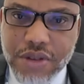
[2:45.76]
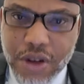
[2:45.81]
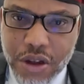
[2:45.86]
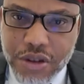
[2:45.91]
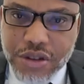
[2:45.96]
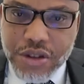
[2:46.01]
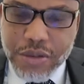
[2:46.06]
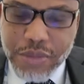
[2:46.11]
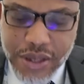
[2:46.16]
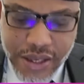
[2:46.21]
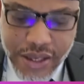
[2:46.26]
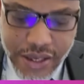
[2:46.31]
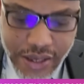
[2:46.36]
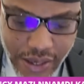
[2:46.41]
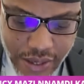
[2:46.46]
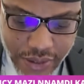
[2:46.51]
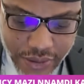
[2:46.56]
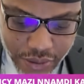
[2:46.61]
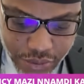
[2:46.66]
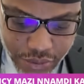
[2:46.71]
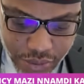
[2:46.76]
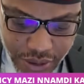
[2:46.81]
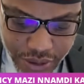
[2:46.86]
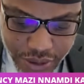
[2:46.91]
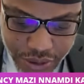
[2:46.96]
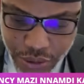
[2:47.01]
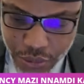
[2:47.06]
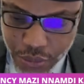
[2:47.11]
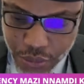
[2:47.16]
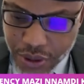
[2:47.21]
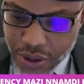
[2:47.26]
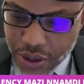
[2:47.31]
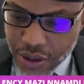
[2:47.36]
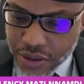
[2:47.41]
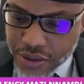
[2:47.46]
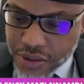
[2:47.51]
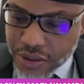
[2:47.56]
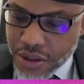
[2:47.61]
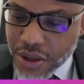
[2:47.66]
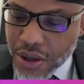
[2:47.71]
customary and tradition with
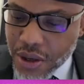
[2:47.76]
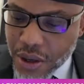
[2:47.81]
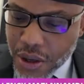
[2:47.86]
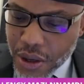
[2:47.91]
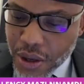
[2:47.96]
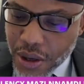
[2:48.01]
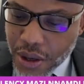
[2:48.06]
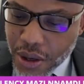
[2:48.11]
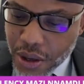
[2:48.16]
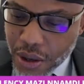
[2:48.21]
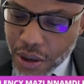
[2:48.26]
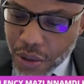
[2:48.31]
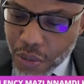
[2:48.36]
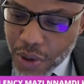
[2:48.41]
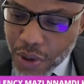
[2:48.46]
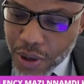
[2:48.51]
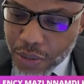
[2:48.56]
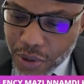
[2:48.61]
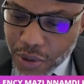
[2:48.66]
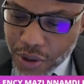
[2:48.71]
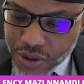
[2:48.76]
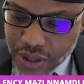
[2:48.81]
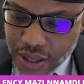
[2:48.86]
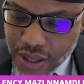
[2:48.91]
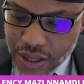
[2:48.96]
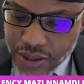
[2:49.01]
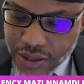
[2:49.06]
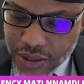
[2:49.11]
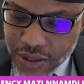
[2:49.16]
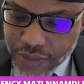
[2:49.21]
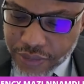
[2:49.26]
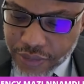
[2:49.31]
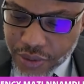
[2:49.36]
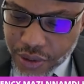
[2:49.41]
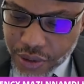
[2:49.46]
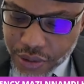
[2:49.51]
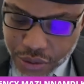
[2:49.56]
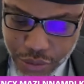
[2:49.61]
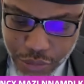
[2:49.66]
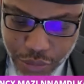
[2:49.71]
us, we must
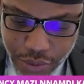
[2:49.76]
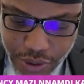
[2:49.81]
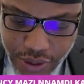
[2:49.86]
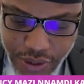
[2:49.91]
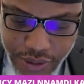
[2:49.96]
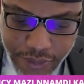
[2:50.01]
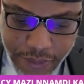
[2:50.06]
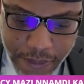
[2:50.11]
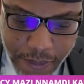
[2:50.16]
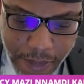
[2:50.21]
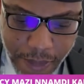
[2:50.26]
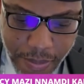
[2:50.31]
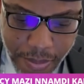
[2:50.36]
endeavor to pray.